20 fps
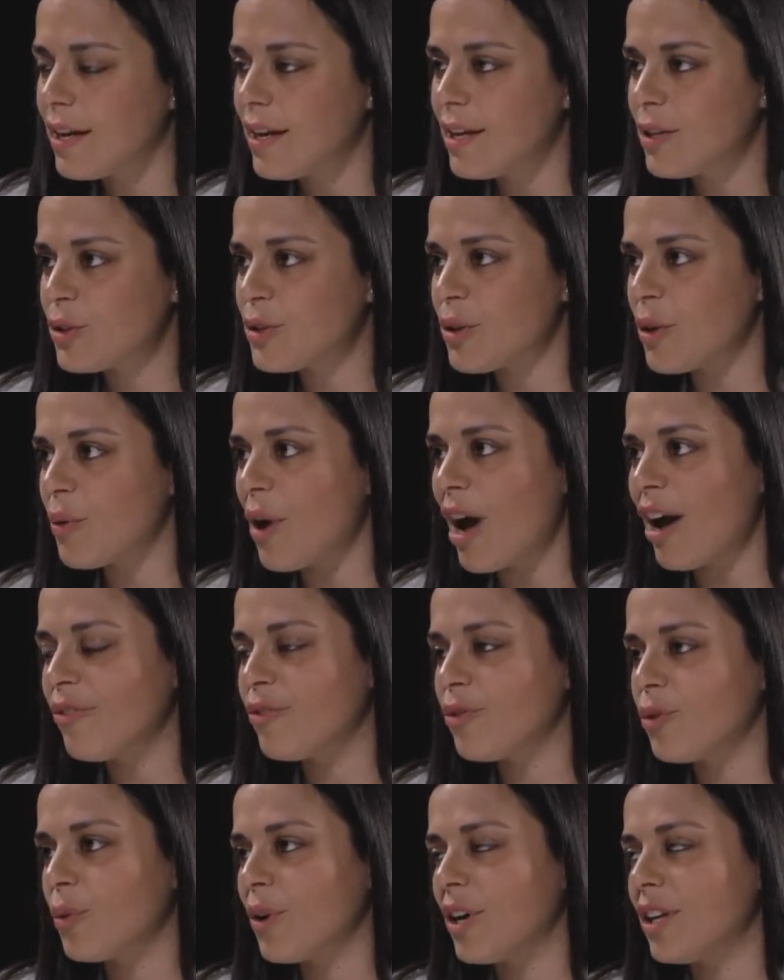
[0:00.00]
So
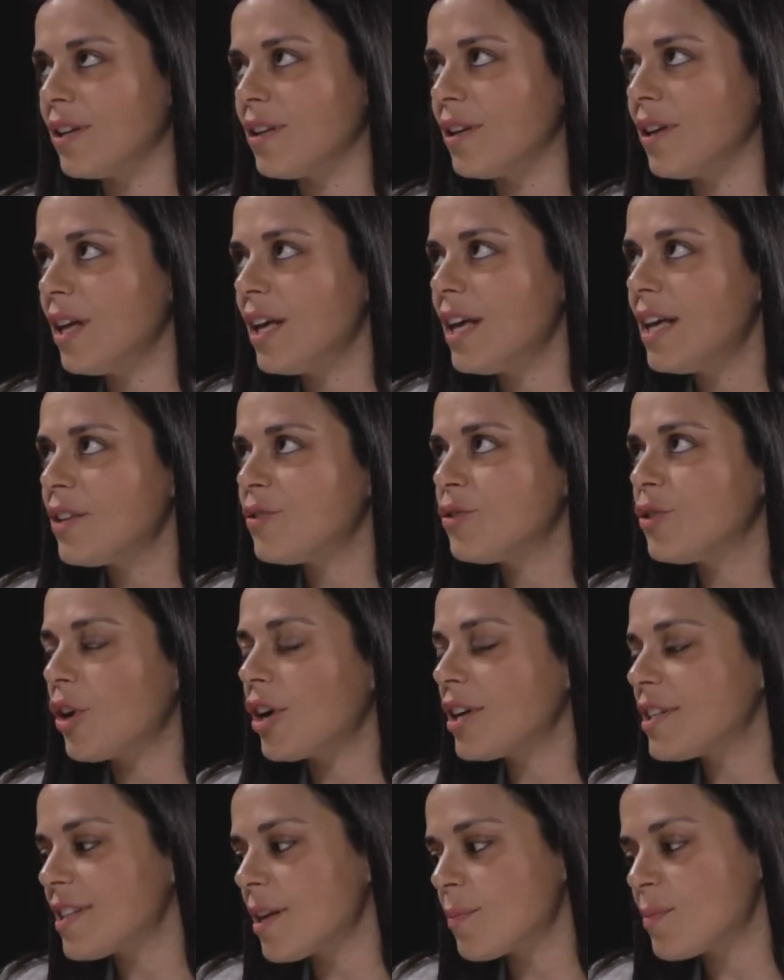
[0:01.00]
everyone, there
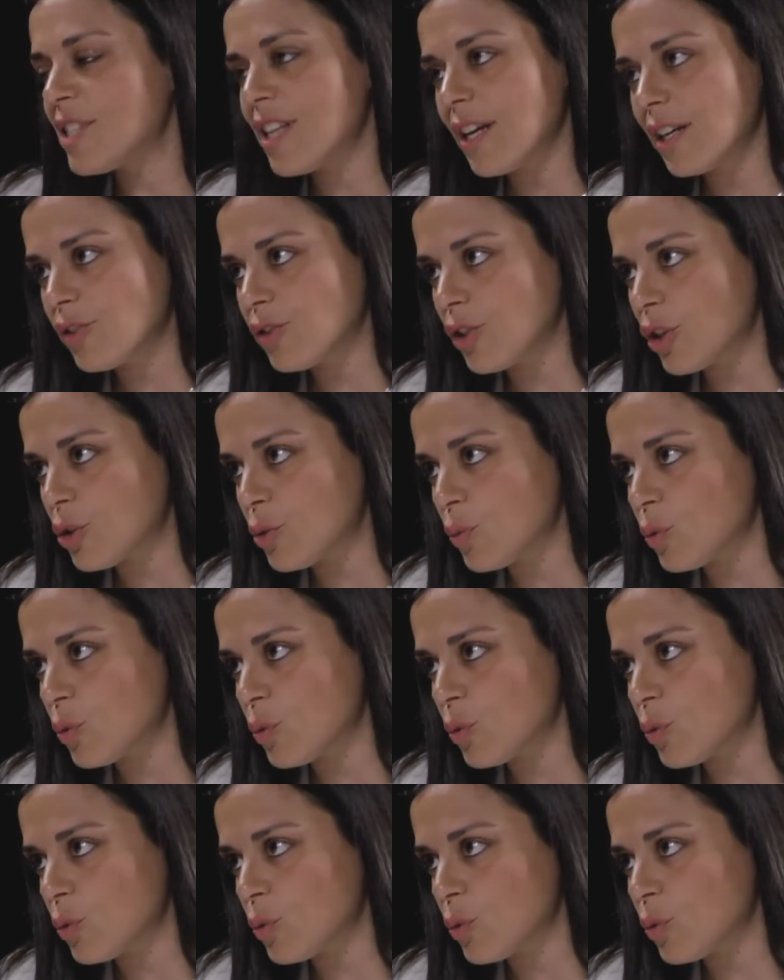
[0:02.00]
are some sectors